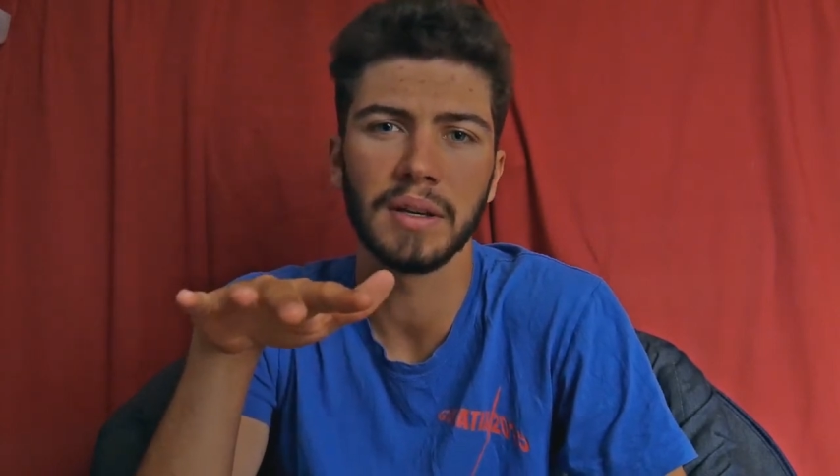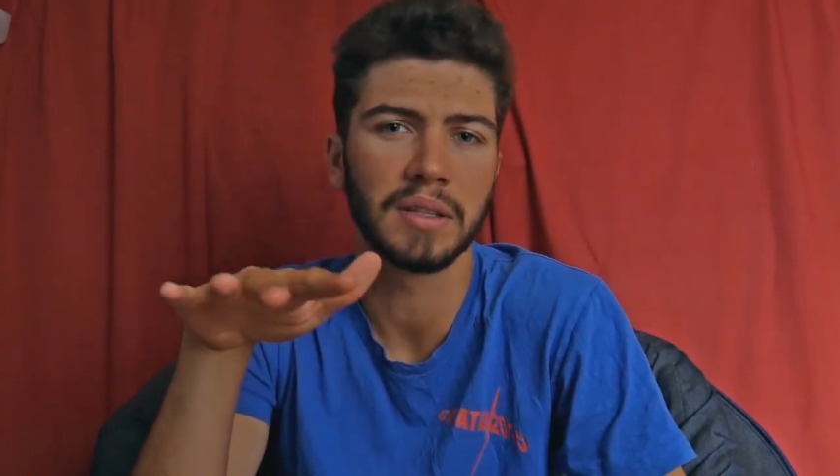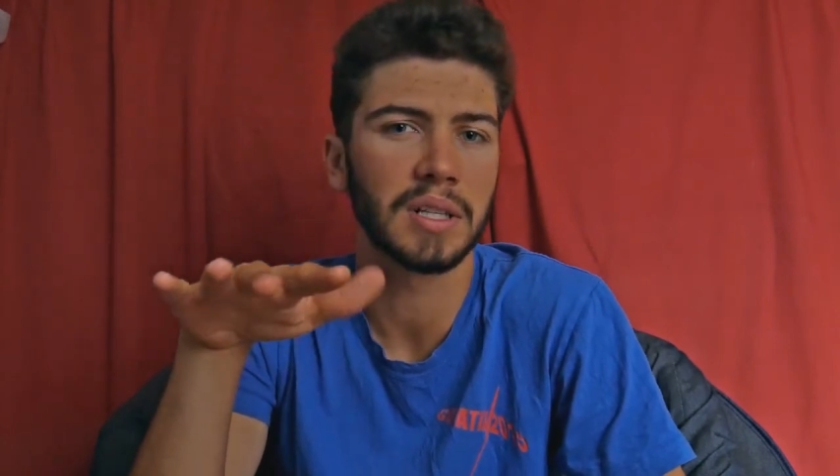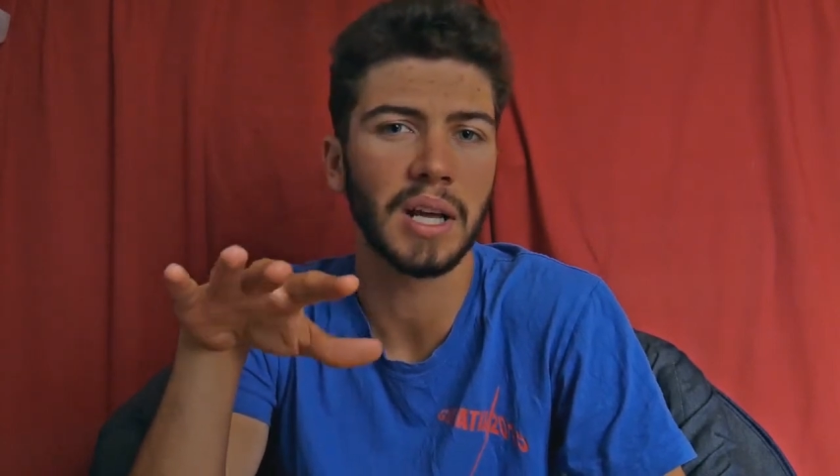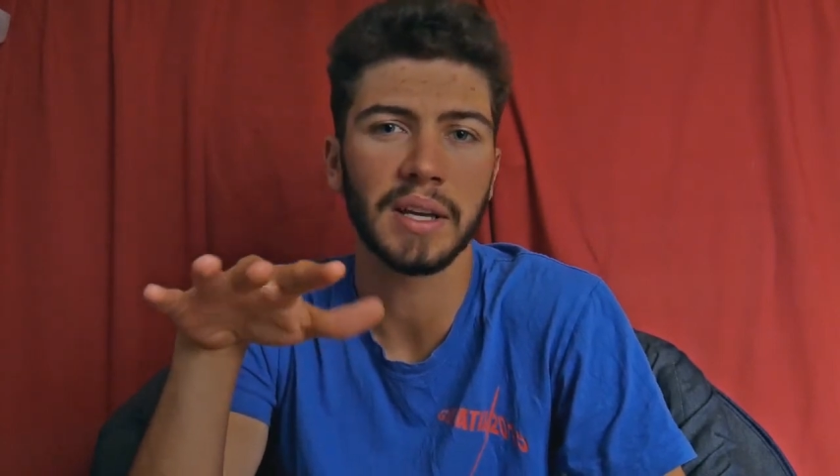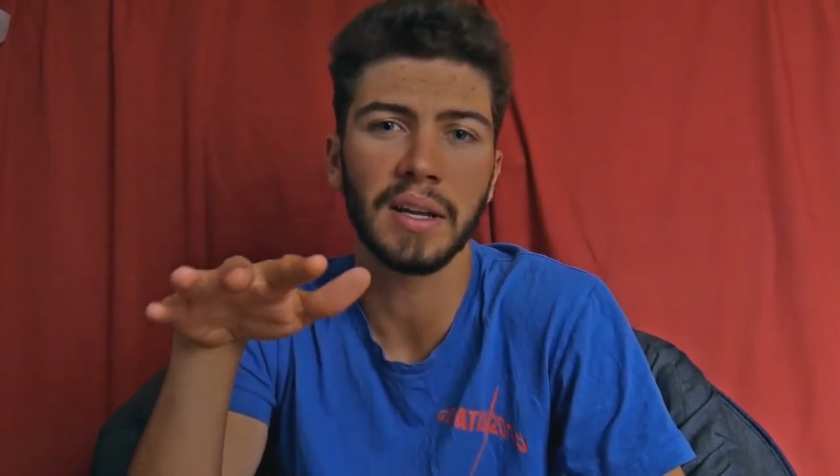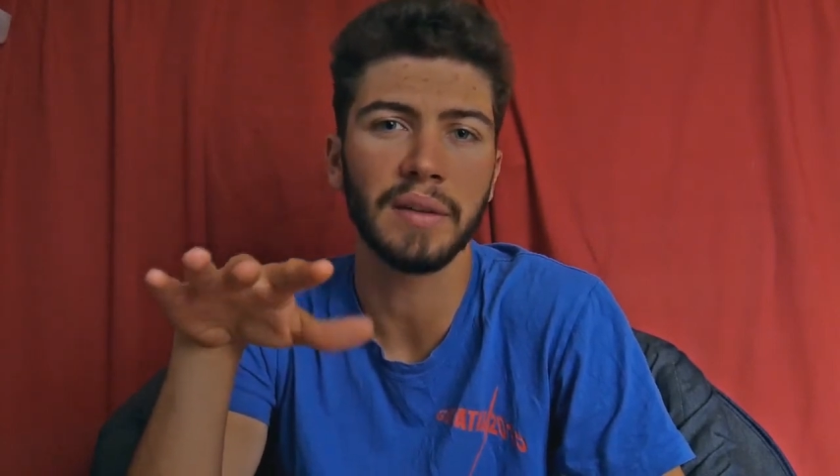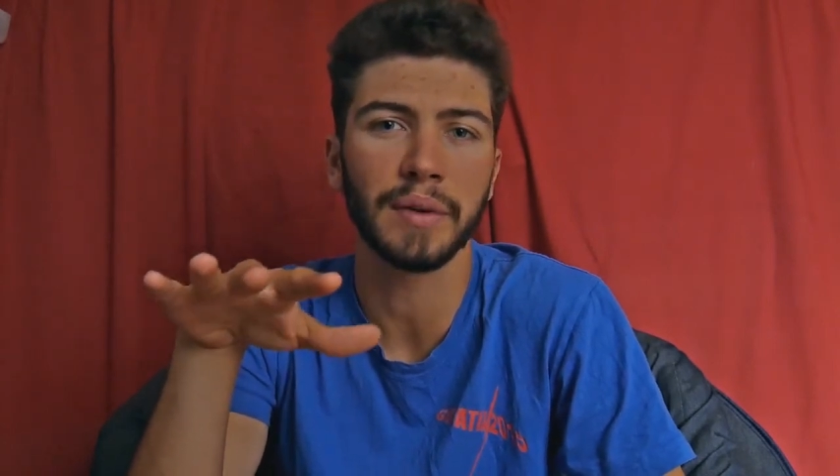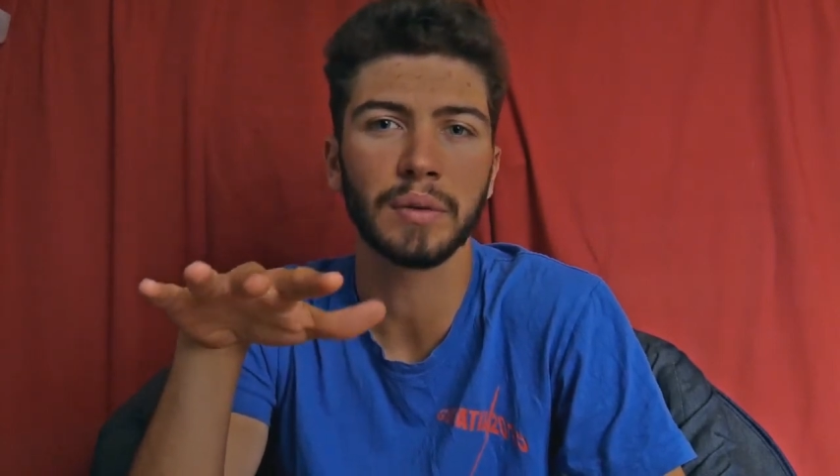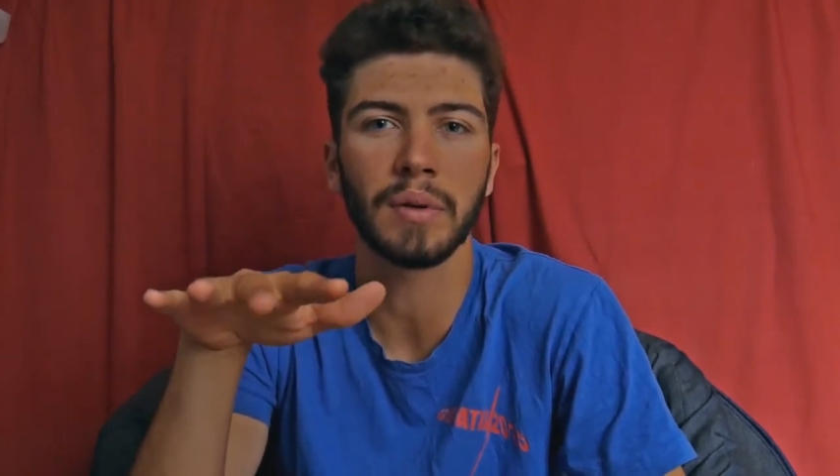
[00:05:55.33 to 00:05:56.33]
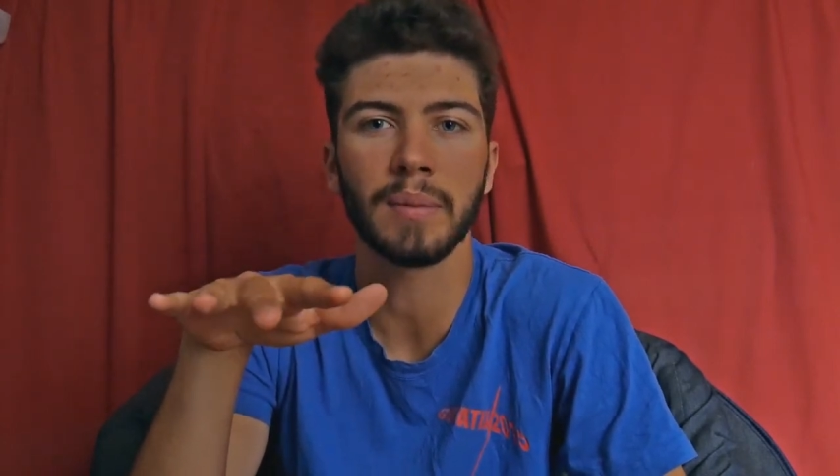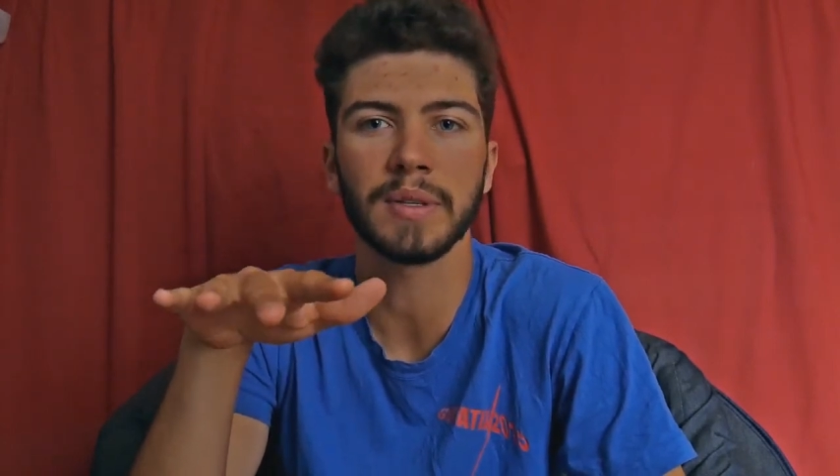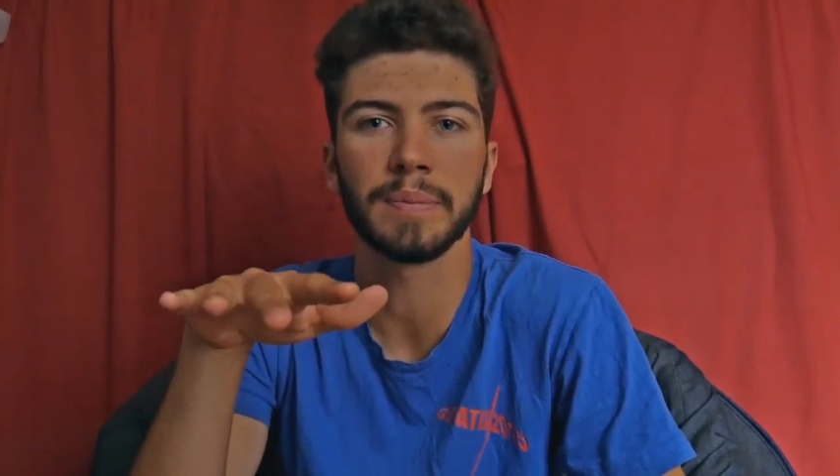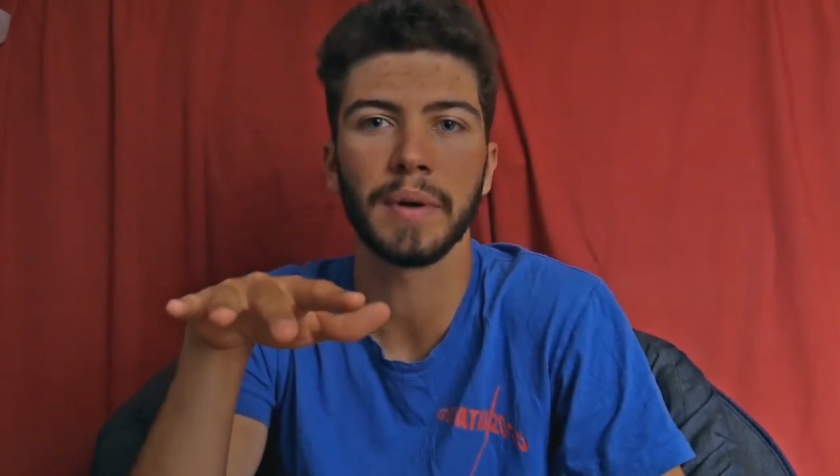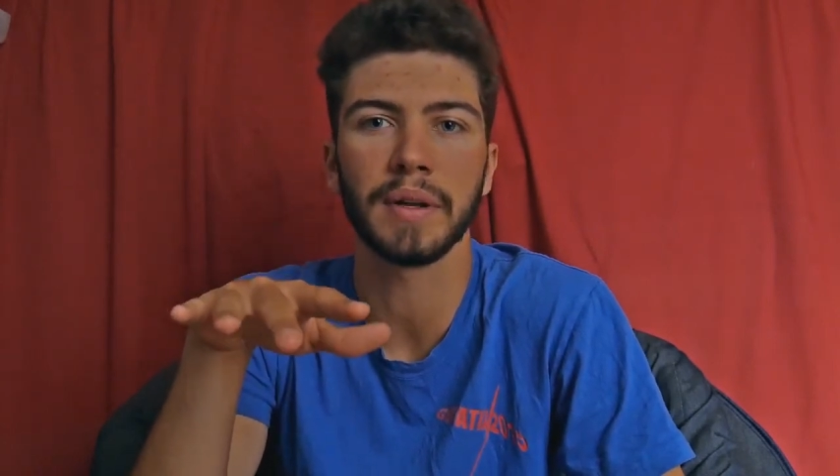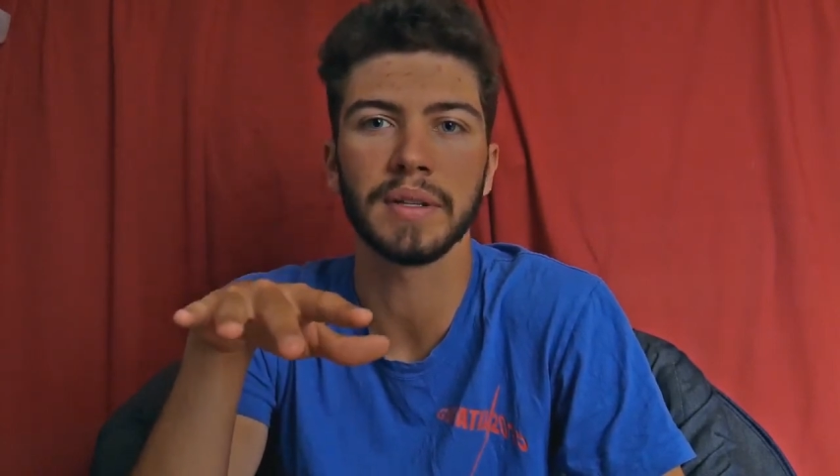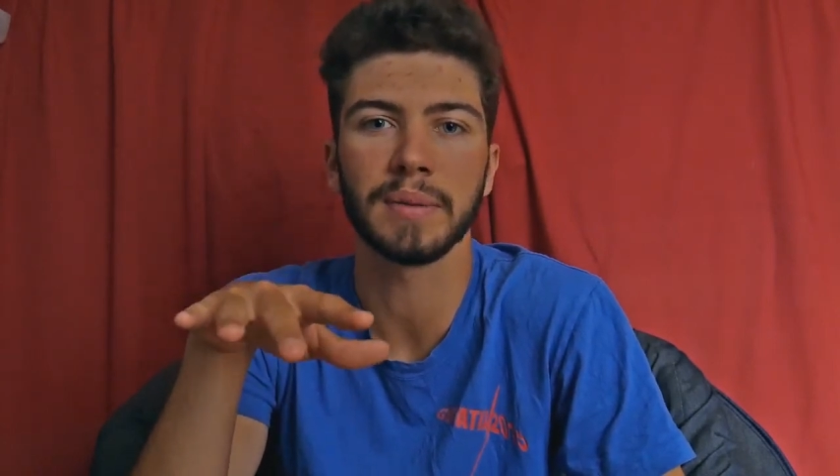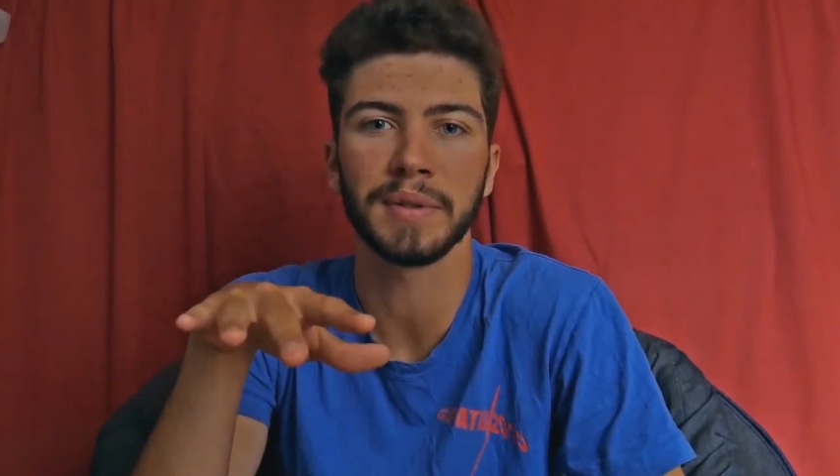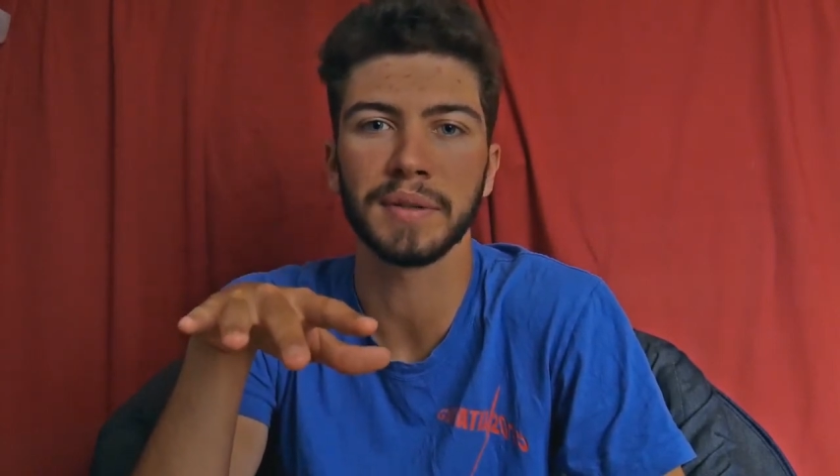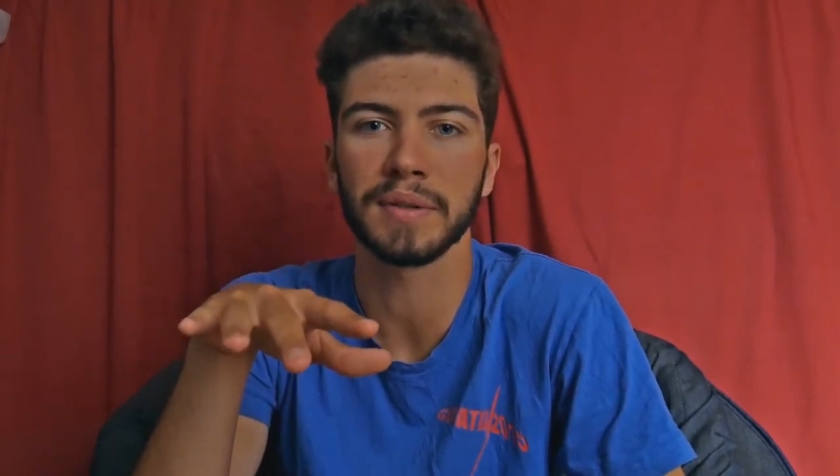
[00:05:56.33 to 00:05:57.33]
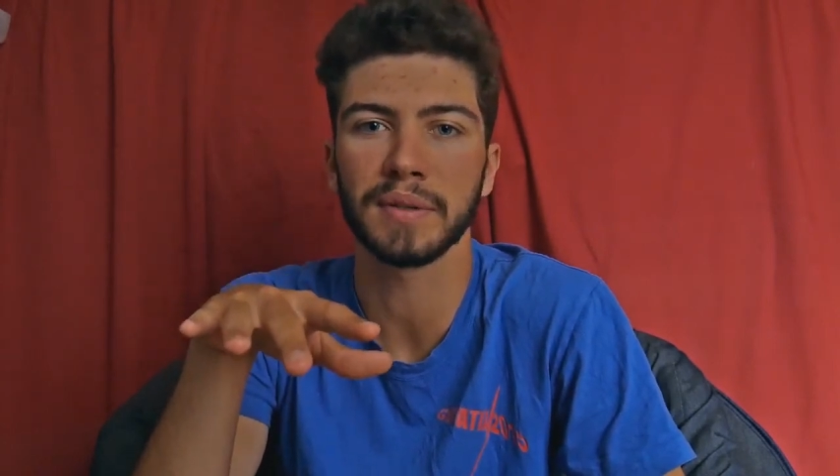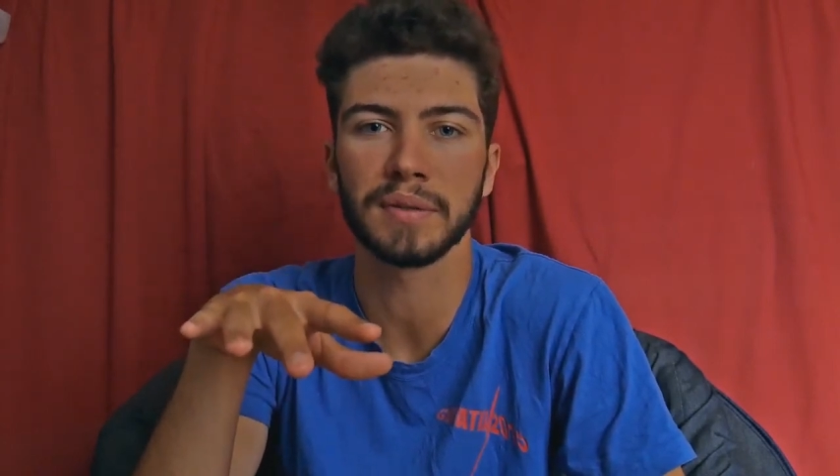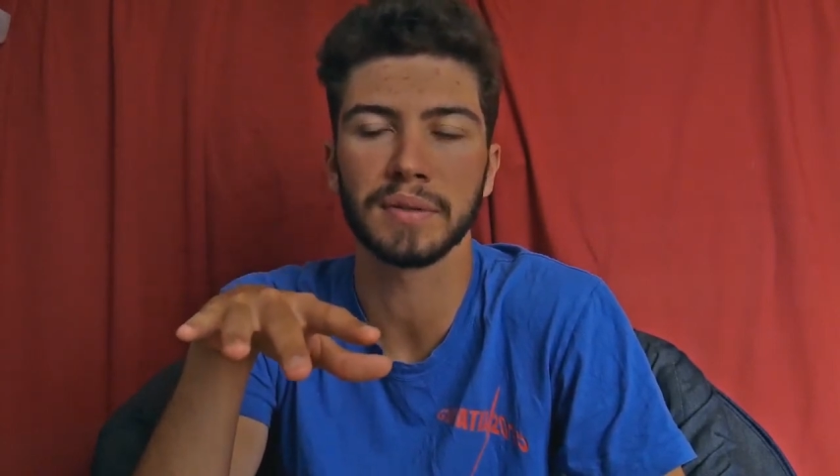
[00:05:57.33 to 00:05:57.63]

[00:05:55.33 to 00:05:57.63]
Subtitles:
It's like 11 grams per decimeters